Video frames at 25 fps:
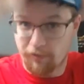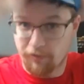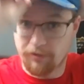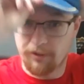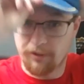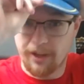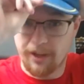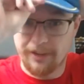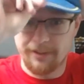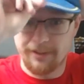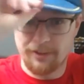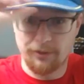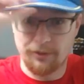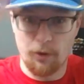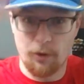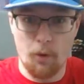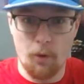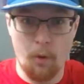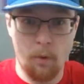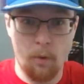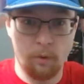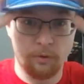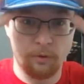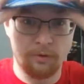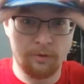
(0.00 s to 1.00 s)
like these
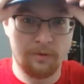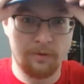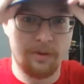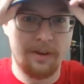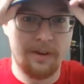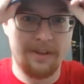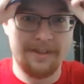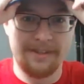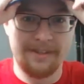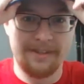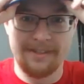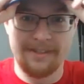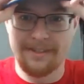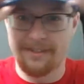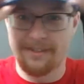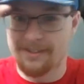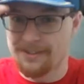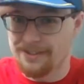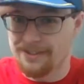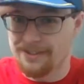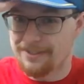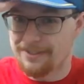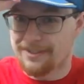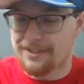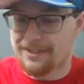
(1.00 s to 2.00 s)
old
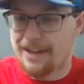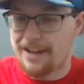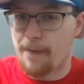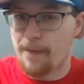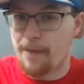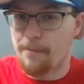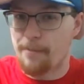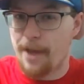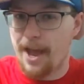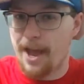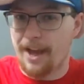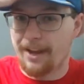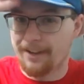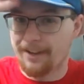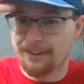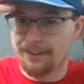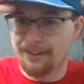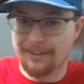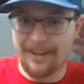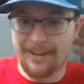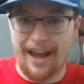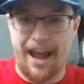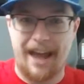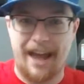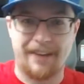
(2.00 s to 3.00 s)
snapback
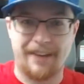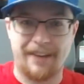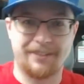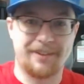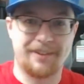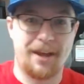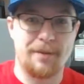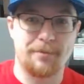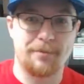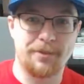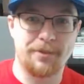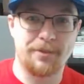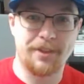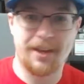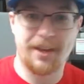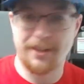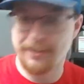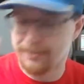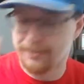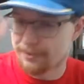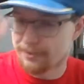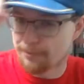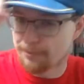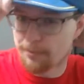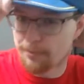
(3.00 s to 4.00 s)
hat type
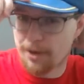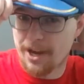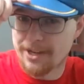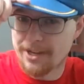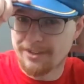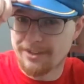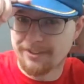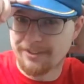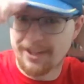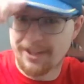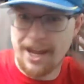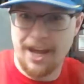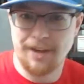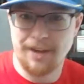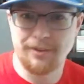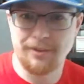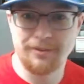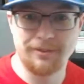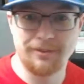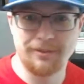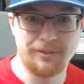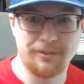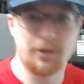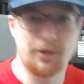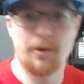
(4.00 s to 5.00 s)
things, but I just can't.
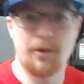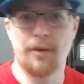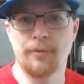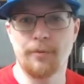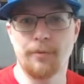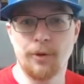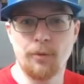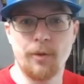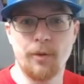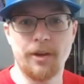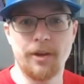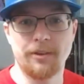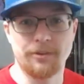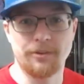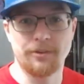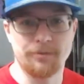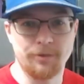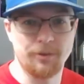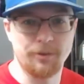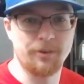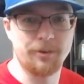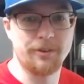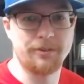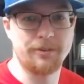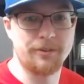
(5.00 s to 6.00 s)
I'm gonna wear this for
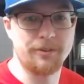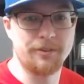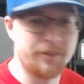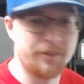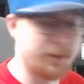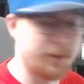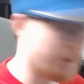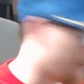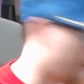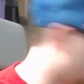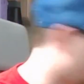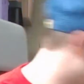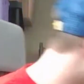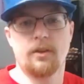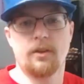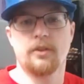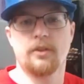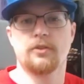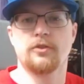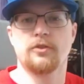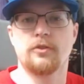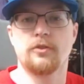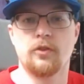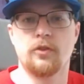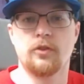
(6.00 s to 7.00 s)
the rest of the video.
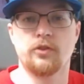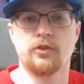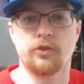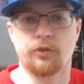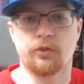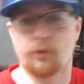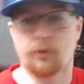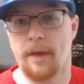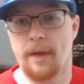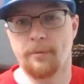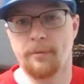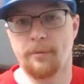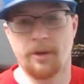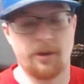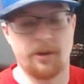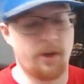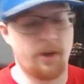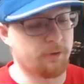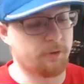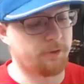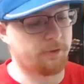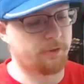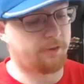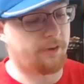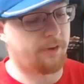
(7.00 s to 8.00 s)
Just grabbed
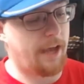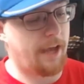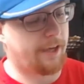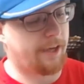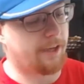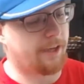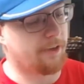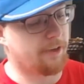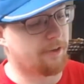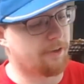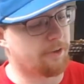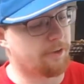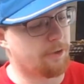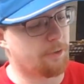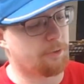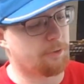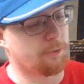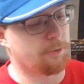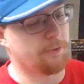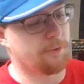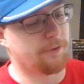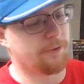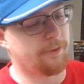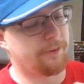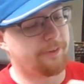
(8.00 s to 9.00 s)
another stack here to go
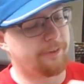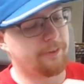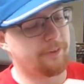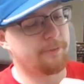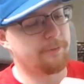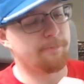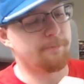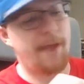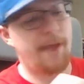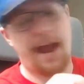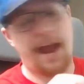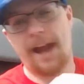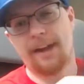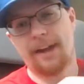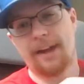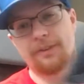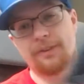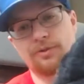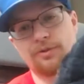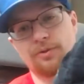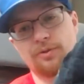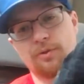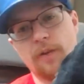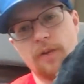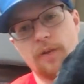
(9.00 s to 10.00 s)
through it. This is Mack
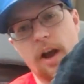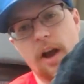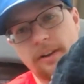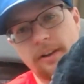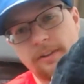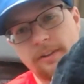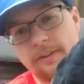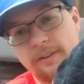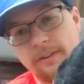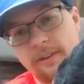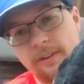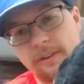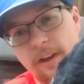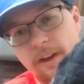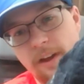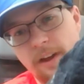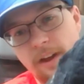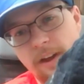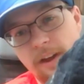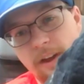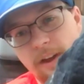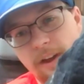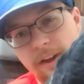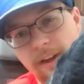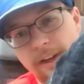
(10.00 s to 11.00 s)
Trucks
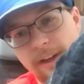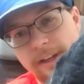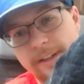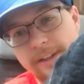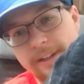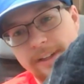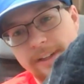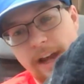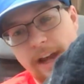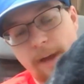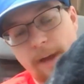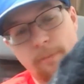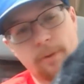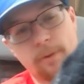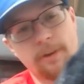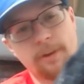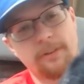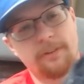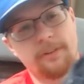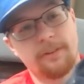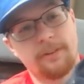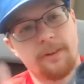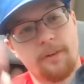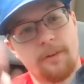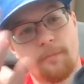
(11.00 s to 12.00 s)

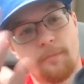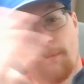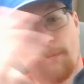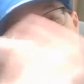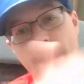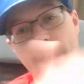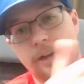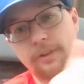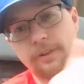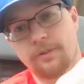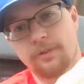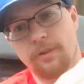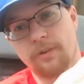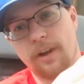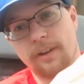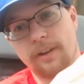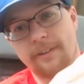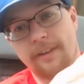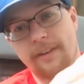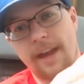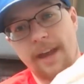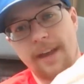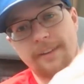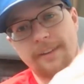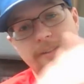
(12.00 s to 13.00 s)
Indianapolis. Mack
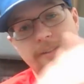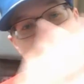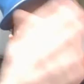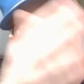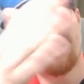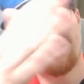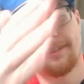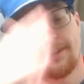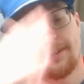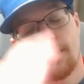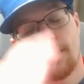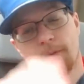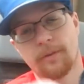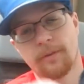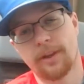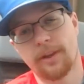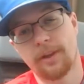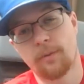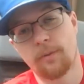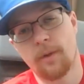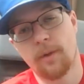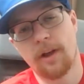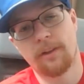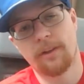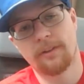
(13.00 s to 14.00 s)
Trucks hats sell really
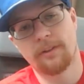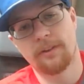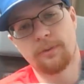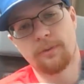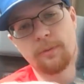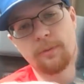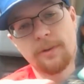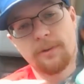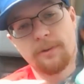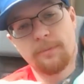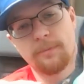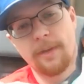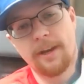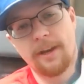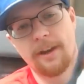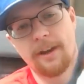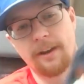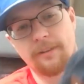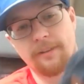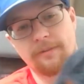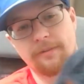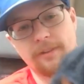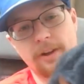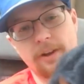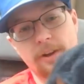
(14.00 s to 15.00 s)
well. This one is made out
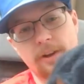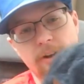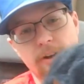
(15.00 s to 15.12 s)
of